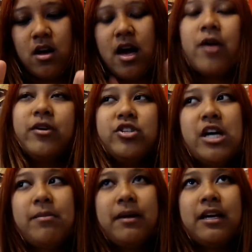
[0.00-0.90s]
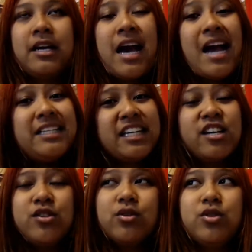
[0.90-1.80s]
I went shopping. I
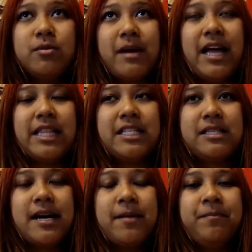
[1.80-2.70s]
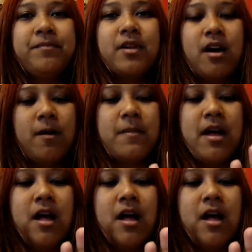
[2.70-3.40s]
didn't do too bad this time. I